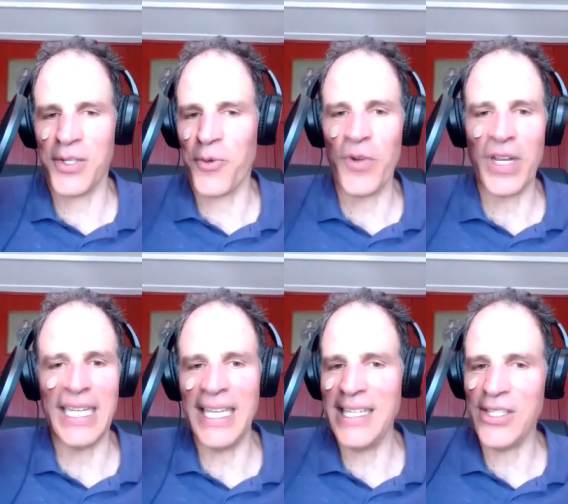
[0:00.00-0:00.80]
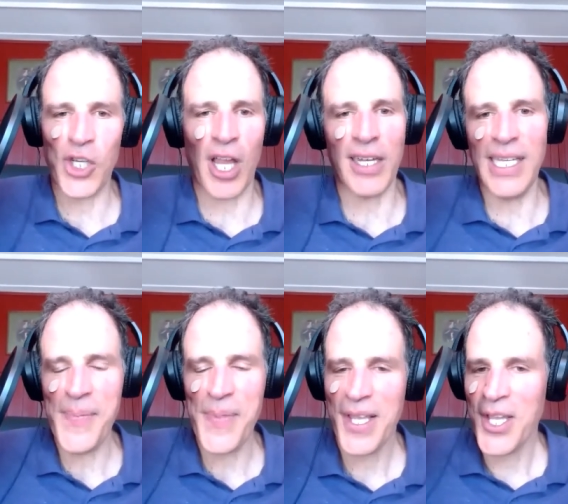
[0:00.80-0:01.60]
rickety and shoddy,
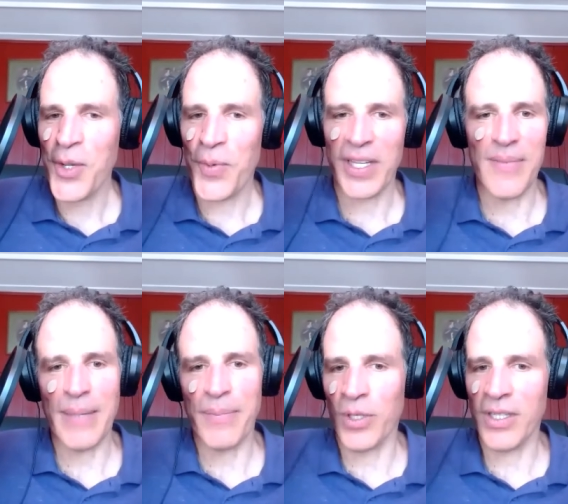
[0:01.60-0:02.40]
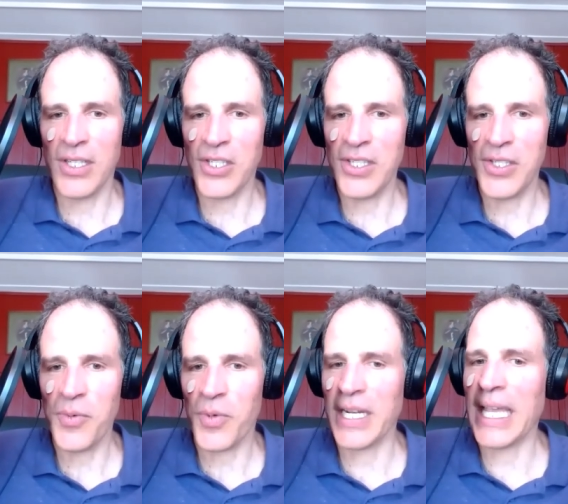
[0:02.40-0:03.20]
we're going to make poor decisions,
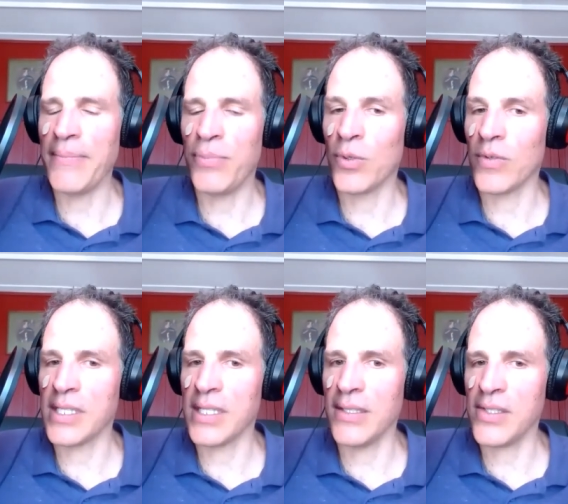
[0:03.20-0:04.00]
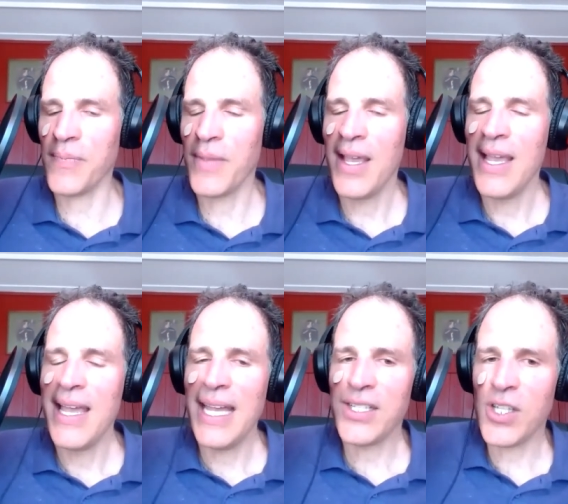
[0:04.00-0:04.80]
we're going to get poor results.
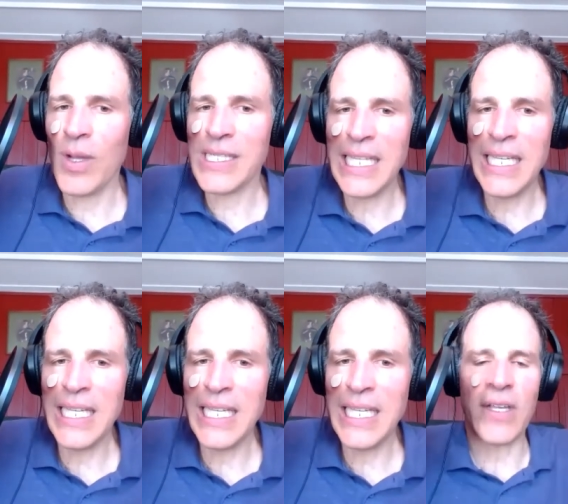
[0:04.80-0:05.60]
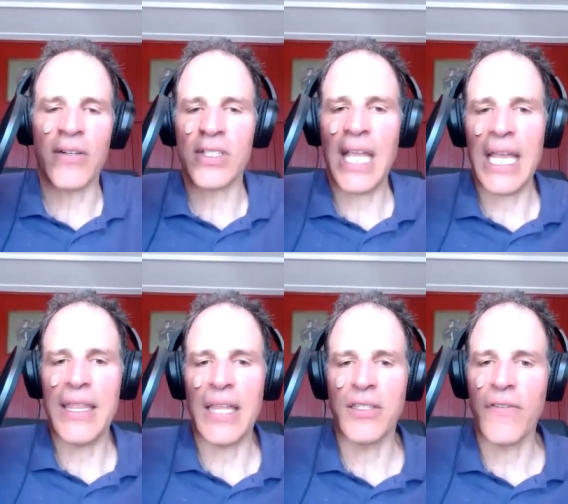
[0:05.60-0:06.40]
And so, as leaders, we have to understand
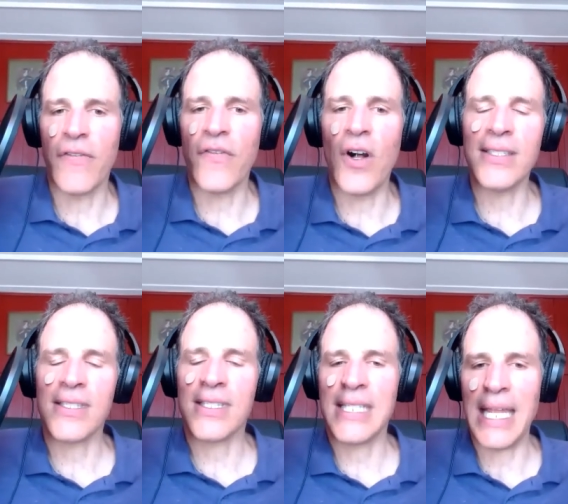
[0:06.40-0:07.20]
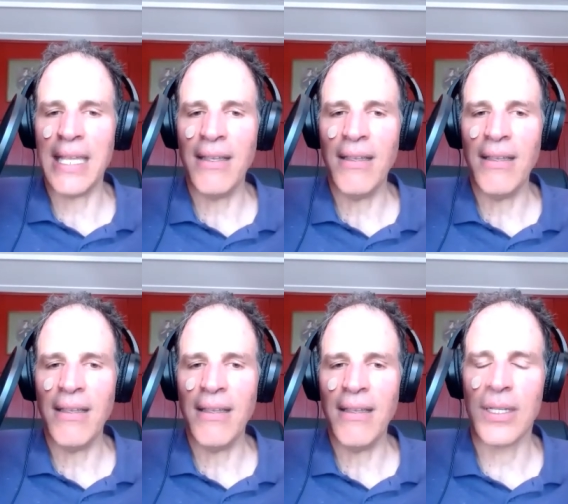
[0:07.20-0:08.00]
that the default setting
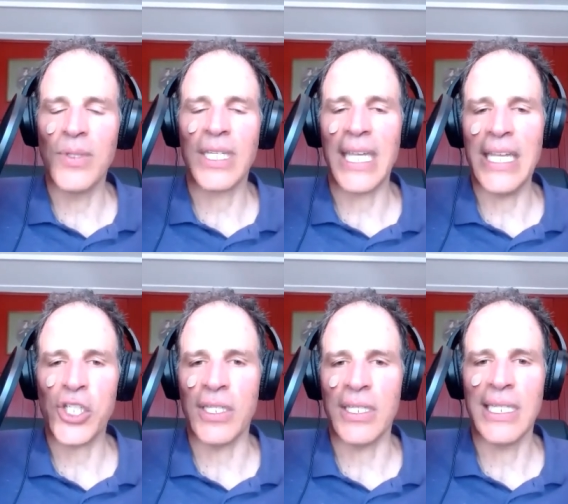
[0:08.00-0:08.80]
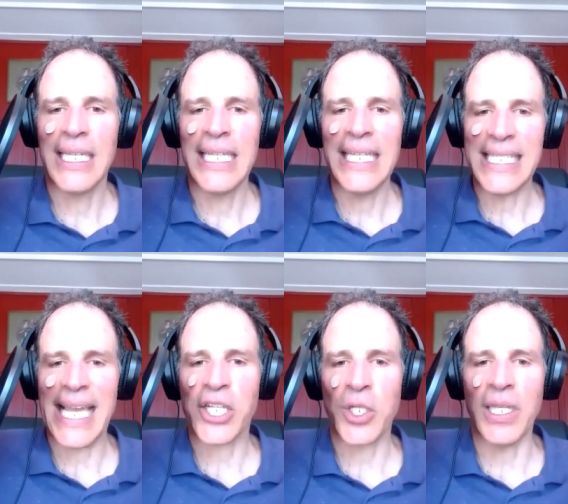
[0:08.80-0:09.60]
for communication is
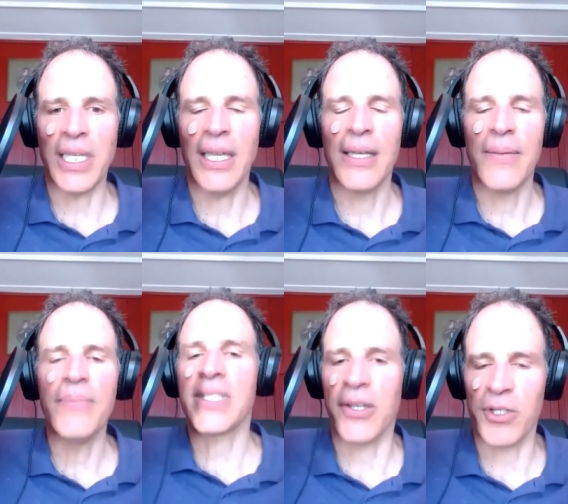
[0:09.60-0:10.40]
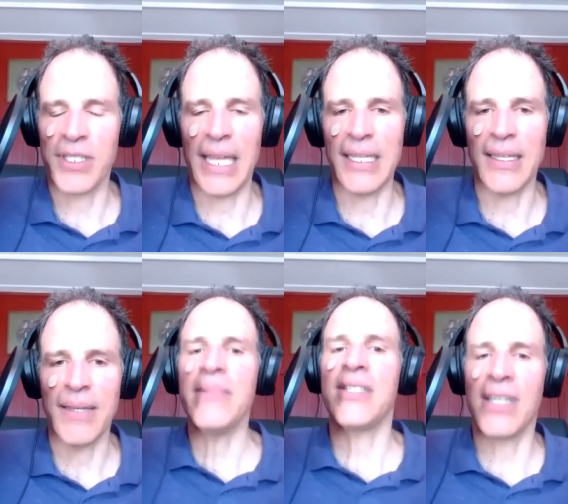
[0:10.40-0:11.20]
actually misunderstanding,
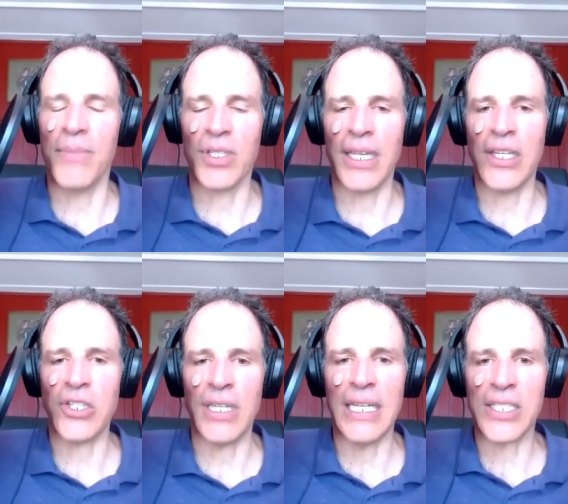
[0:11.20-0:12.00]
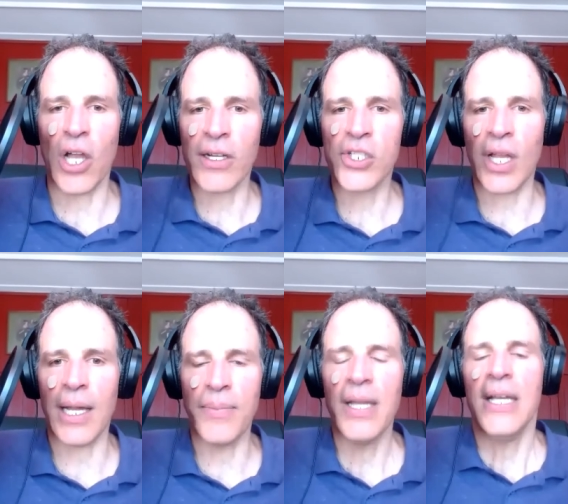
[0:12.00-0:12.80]
miscommunication. And it's our job